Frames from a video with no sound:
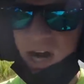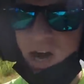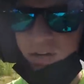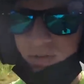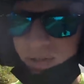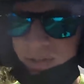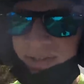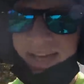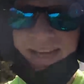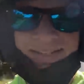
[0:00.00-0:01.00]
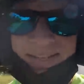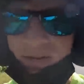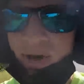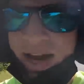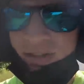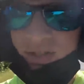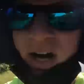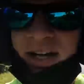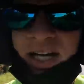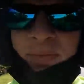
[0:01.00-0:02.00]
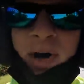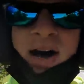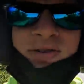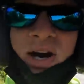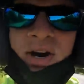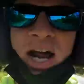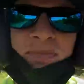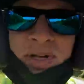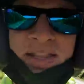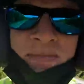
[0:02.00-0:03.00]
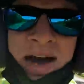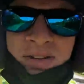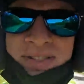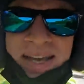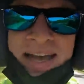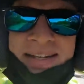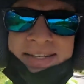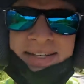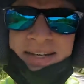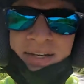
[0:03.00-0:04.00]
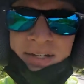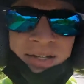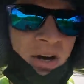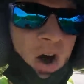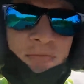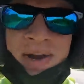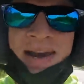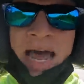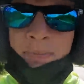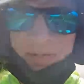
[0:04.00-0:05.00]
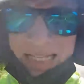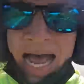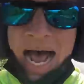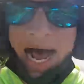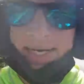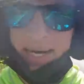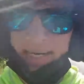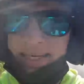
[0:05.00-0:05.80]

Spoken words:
roads! This is the one I was talking about, going up in the mountains of Napsan.